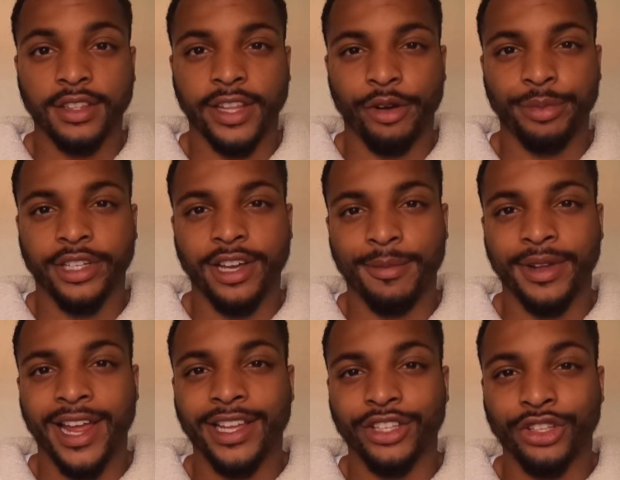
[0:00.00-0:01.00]
that'll be
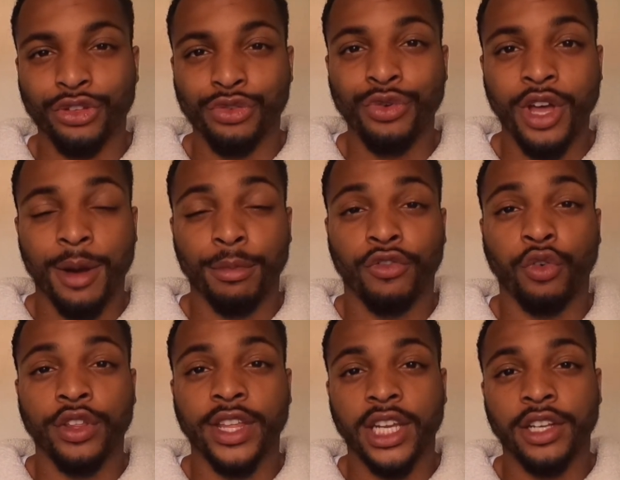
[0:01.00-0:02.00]
coming at you
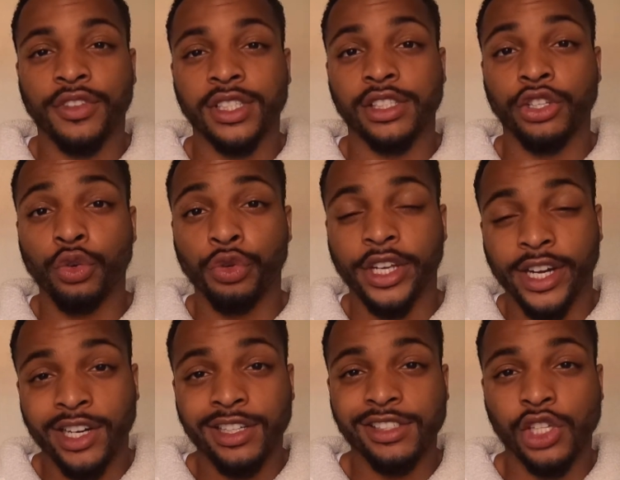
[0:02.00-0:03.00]
before the end of this new year,